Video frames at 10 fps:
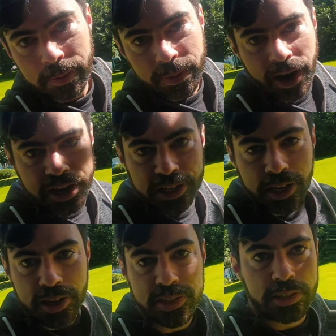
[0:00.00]
Blarney
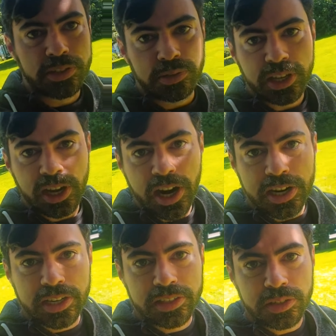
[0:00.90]
Castle to
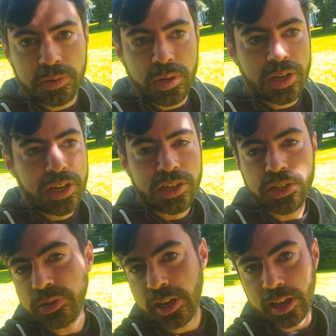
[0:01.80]
Killarney to
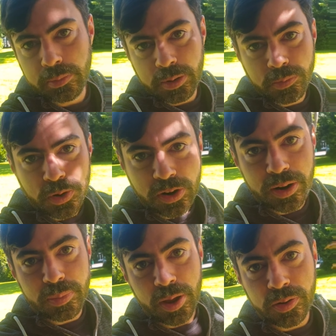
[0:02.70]
show you a little bit more
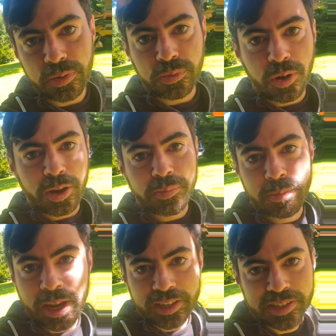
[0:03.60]
about what
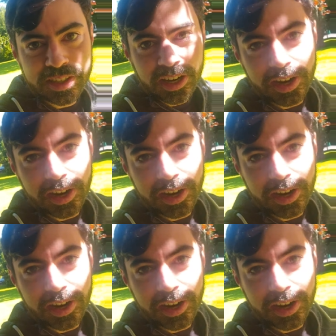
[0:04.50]
makes the